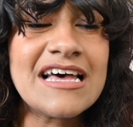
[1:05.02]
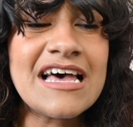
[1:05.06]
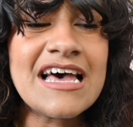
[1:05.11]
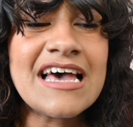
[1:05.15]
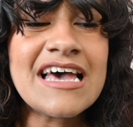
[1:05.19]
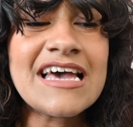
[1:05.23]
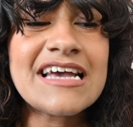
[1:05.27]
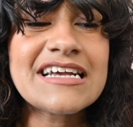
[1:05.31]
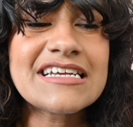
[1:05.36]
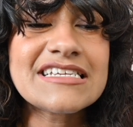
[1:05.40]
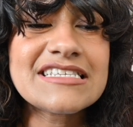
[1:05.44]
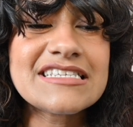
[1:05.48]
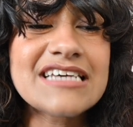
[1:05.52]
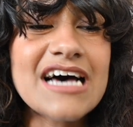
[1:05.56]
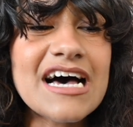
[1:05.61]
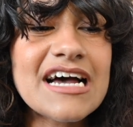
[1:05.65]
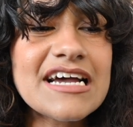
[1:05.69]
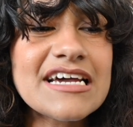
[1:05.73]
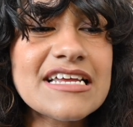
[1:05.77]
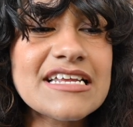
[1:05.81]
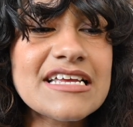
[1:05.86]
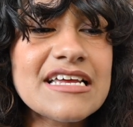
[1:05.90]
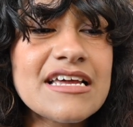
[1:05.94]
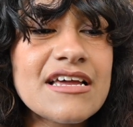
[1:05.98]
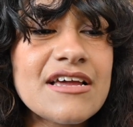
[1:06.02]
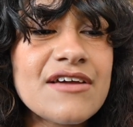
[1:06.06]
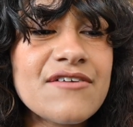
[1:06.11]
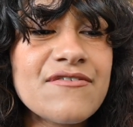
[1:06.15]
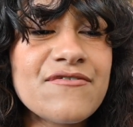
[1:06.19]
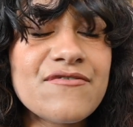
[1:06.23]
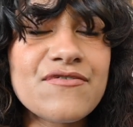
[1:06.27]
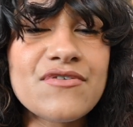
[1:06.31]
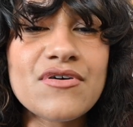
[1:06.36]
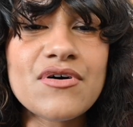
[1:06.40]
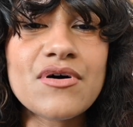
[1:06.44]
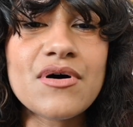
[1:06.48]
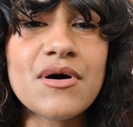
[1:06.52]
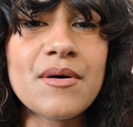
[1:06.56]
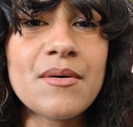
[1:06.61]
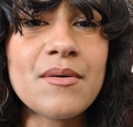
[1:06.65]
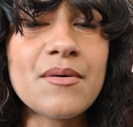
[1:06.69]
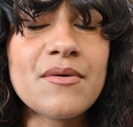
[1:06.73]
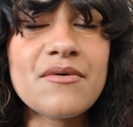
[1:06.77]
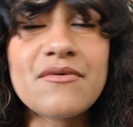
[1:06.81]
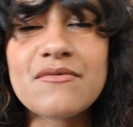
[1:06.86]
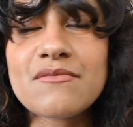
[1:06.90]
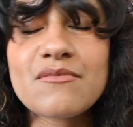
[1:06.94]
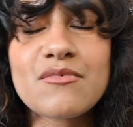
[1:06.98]
anxiety
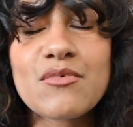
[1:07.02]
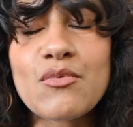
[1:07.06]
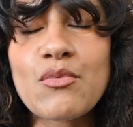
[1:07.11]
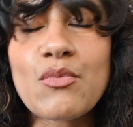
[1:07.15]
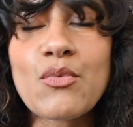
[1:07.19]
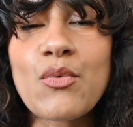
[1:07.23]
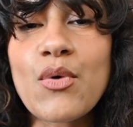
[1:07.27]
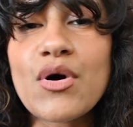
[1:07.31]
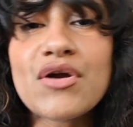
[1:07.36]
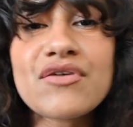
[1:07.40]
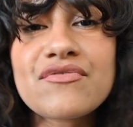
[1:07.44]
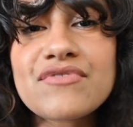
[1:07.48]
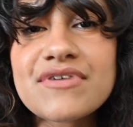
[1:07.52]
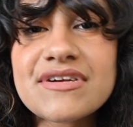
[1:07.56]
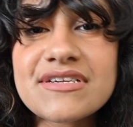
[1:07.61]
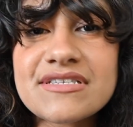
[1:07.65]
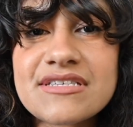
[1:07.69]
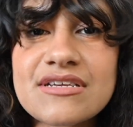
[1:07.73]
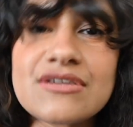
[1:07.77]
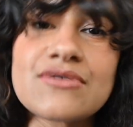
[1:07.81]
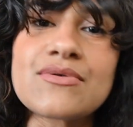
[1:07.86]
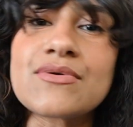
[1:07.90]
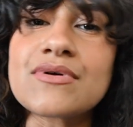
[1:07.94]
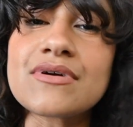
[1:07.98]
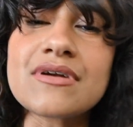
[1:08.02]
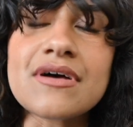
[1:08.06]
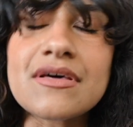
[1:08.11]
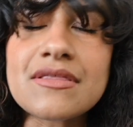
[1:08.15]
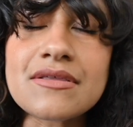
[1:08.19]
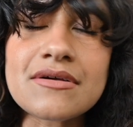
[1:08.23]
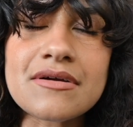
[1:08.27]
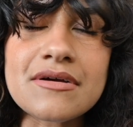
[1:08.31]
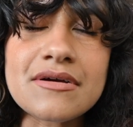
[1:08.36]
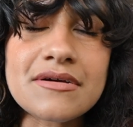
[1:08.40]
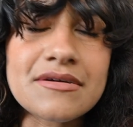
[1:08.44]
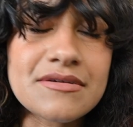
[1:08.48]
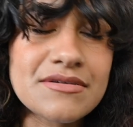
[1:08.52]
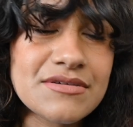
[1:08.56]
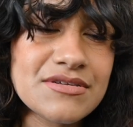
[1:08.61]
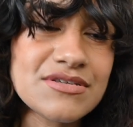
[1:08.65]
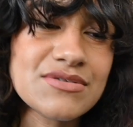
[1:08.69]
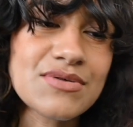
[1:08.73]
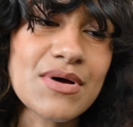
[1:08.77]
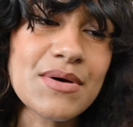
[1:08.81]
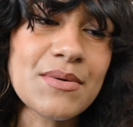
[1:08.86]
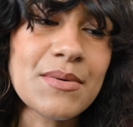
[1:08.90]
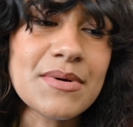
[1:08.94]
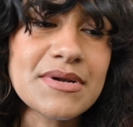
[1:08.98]
for one reason or another.
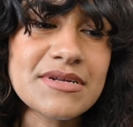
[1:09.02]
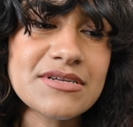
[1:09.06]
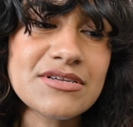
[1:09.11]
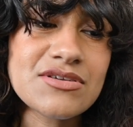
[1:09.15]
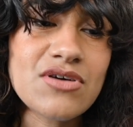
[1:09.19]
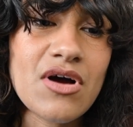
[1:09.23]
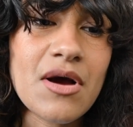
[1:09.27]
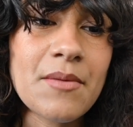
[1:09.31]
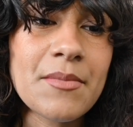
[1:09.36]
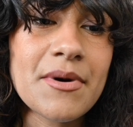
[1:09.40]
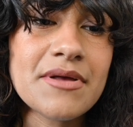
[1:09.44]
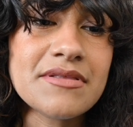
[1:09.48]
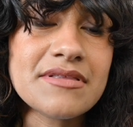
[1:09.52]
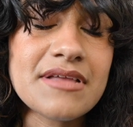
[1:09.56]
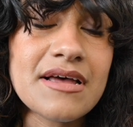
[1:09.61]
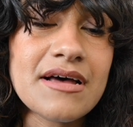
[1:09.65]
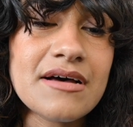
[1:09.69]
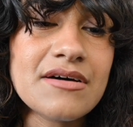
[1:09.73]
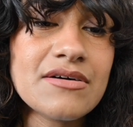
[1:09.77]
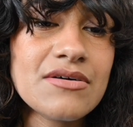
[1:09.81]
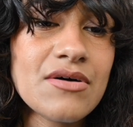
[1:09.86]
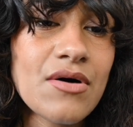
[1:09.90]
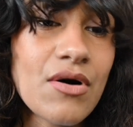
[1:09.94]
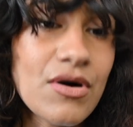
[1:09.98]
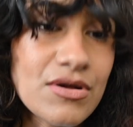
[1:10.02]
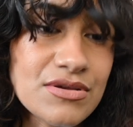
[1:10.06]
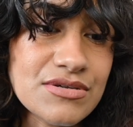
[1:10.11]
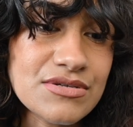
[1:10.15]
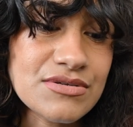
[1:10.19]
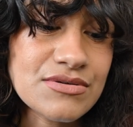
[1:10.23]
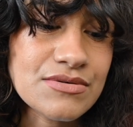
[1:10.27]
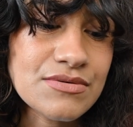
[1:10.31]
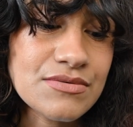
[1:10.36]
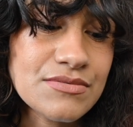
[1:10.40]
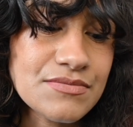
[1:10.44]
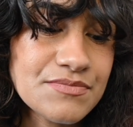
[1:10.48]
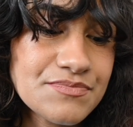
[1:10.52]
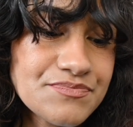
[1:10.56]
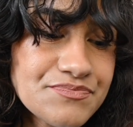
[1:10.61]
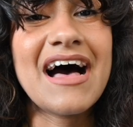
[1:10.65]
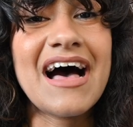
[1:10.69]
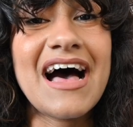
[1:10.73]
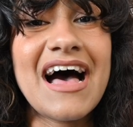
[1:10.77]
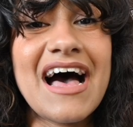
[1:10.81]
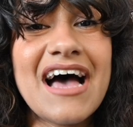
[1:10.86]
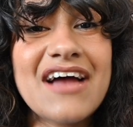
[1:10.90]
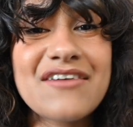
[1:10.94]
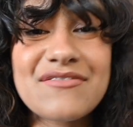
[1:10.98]
So I wanted to talk about that also.
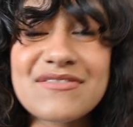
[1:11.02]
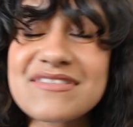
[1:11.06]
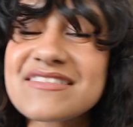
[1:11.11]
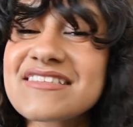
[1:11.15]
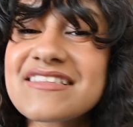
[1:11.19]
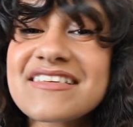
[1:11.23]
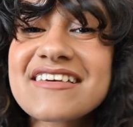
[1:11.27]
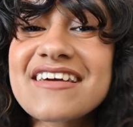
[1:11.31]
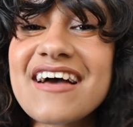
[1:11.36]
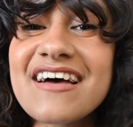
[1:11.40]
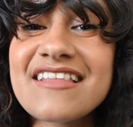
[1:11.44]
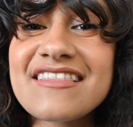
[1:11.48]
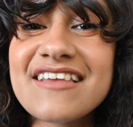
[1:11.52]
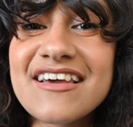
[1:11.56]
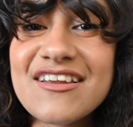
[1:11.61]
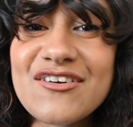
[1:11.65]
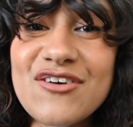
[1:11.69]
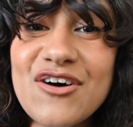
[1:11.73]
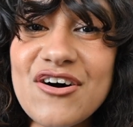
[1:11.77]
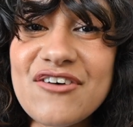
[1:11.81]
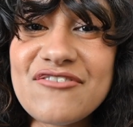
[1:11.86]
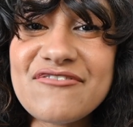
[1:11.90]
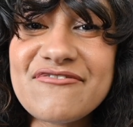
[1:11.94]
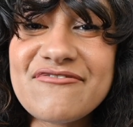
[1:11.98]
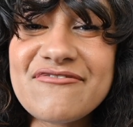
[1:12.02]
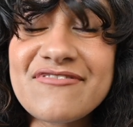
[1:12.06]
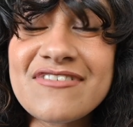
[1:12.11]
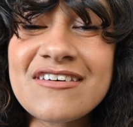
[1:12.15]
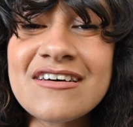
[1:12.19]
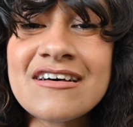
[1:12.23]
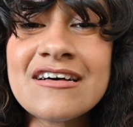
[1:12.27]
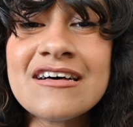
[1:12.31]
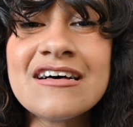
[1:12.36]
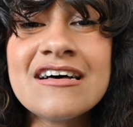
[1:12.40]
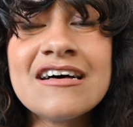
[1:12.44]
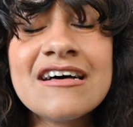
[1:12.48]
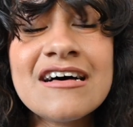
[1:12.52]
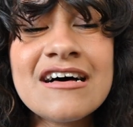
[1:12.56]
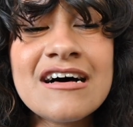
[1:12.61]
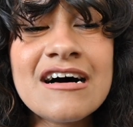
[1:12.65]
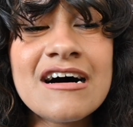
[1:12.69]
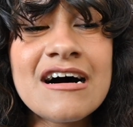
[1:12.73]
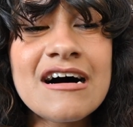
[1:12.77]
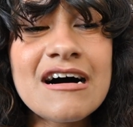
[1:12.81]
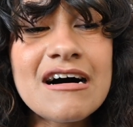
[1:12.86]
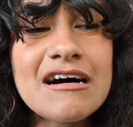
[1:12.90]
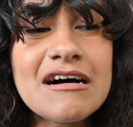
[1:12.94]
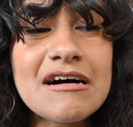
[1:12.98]
I recently got laid off,
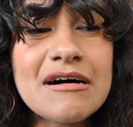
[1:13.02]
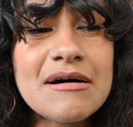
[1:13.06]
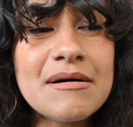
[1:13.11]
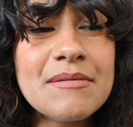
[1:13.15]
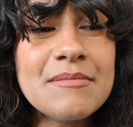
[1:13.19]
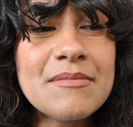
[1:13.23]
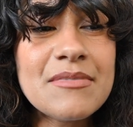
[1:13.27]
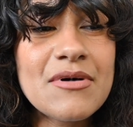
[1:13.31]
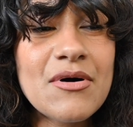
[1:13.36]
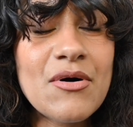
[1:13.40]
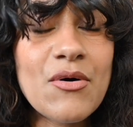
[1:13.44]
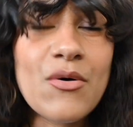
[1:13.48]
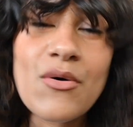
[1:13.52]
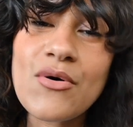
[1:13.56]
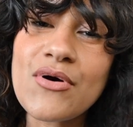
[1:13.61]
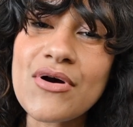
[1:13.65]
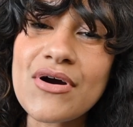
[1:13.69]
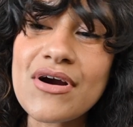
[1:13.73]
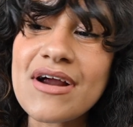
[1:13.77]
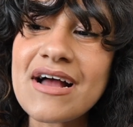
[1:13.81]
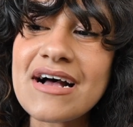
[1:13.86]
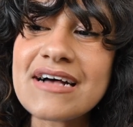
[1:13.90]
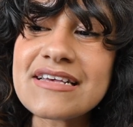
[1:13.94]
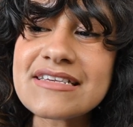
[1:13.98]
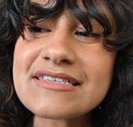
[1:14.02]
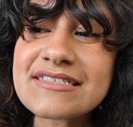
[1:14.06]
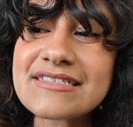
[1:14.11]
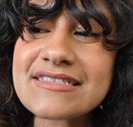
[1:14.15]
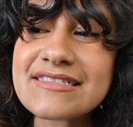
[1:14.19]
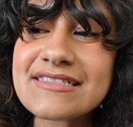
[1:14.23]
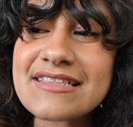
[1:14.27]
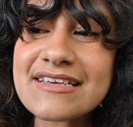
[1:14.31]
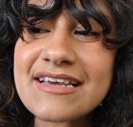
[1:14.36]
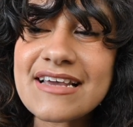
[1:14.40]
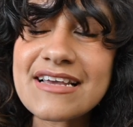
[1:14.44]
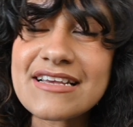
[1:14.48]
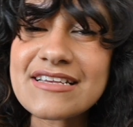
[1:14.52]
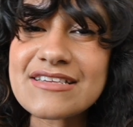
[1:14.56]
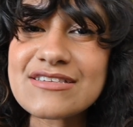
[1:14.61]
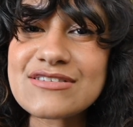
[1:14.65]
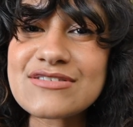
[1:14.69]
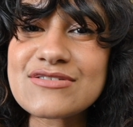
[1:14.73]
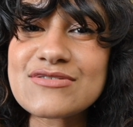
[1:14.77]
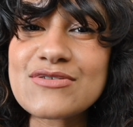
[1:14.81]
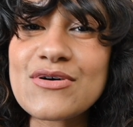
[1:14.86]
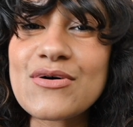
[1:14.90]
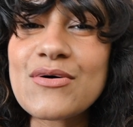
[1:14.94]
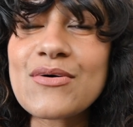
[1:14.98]
or as they
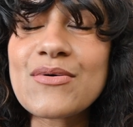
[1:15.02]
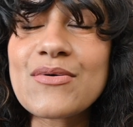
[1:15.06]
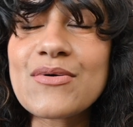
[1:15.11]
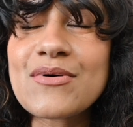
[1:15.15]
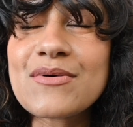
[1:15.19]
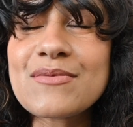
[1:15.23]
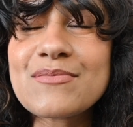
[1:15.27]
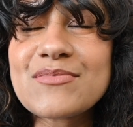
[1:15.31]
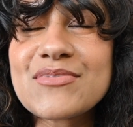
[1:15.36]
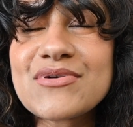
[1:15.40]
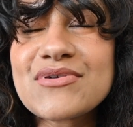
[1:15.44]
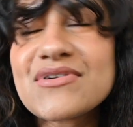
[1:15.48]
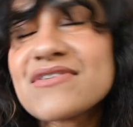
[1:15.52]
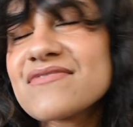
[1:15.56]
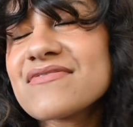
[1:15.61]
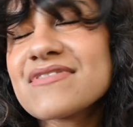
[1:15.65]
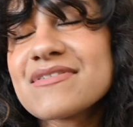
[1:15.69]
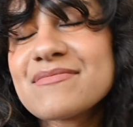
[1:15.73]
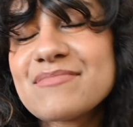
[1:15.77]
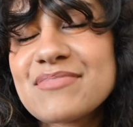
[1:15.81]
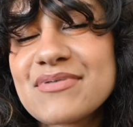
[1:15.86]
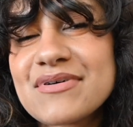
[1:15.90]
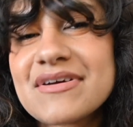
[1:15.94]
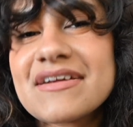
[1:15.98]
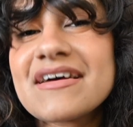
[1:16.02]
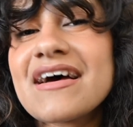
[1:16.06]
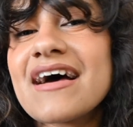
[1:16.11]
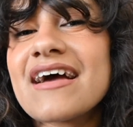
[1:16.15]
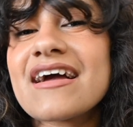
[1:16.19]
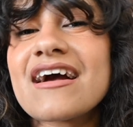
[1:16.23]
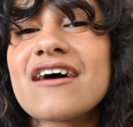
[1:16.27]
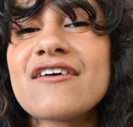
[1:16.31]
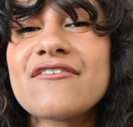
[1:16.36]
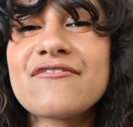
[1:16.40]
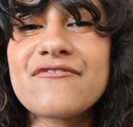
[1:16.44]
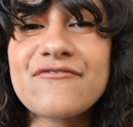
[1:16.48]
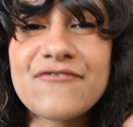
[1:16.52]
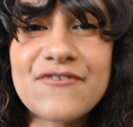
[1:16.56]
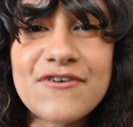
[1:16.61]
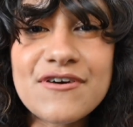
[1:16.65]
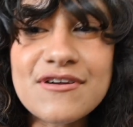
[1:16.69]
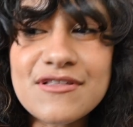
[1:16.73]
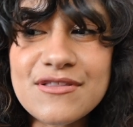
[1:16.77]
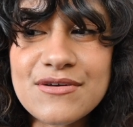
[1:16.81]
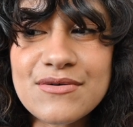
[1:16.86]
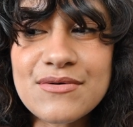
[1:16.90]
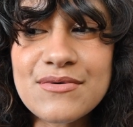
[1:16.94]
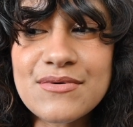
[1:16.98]
so beautifully put it, I got
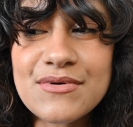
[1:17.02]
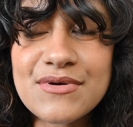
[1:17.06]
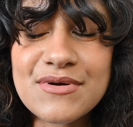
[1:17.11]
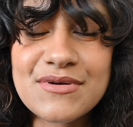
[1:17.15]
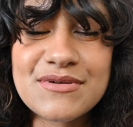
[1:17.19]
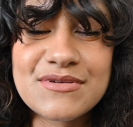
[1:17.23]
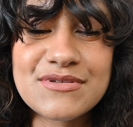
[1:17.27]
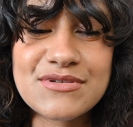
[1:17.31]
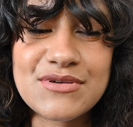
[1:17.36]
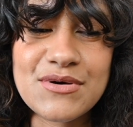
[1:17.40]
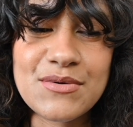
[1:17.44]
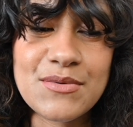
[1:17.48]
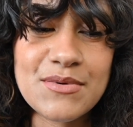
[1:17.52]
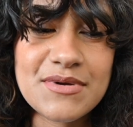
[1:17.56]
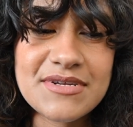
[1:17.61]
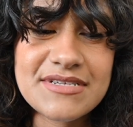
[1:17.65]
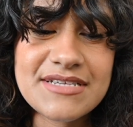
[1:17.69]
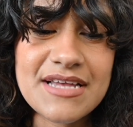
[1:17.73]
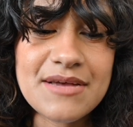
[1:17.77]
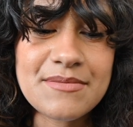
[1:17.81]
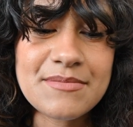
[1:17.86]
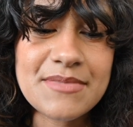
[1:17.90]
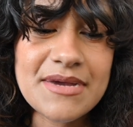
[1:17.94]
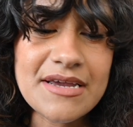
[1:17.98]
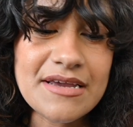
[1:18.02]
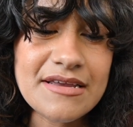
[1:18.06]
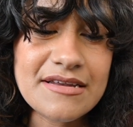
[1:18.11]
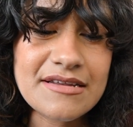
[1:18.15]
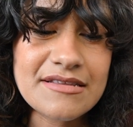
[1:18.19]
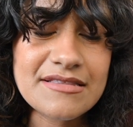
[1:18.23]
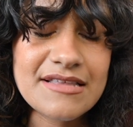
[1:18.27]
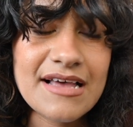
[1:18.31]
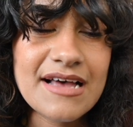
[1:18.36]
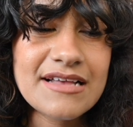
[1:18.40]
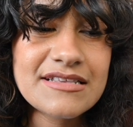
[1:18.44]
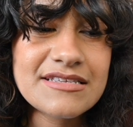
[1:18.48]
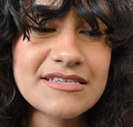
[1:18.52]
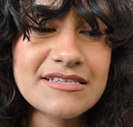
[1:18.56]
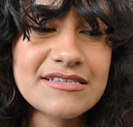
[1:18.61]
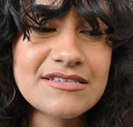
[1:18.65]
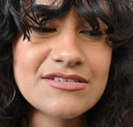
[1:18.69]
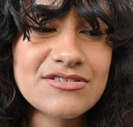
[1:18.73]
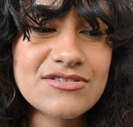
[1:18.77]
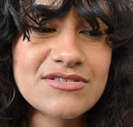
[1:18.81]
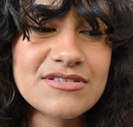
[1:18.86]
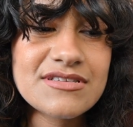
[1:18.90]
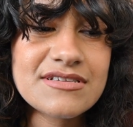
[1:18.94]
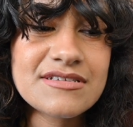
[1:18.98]
furloughed. So what does that mean?
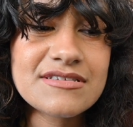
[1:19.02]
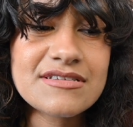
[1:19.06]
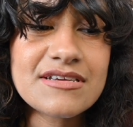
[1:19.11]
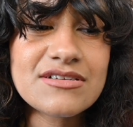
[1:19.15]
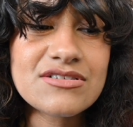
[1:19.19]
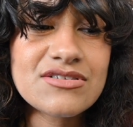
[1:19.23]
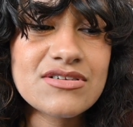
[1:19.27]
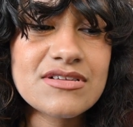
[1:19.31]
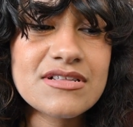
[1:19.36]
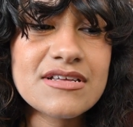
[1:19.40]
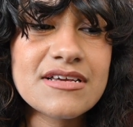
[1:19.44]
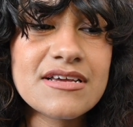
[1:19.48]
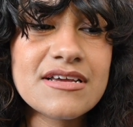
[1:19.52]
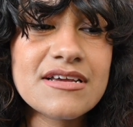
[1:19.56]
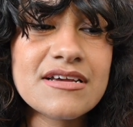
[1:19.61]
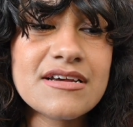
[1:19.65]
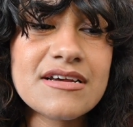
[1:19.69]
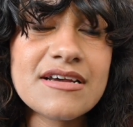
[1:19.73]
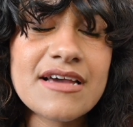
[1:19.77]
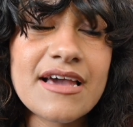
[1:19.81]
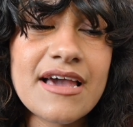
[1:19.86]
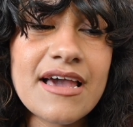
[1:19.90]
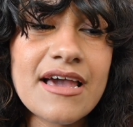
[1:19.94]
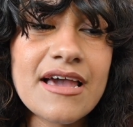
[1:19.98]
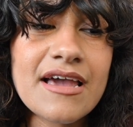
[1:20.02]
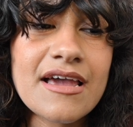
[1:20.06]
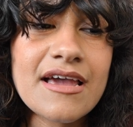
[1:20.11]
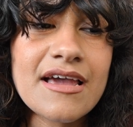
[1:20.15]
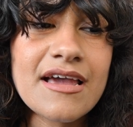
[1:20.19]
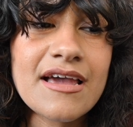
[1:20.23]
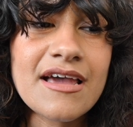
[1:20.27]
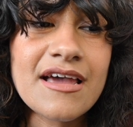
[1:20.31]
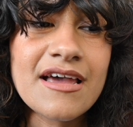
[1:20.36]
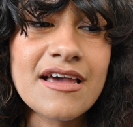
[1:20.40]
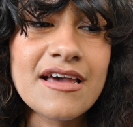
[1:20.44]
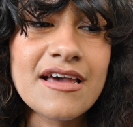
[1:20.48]
That's just essentially a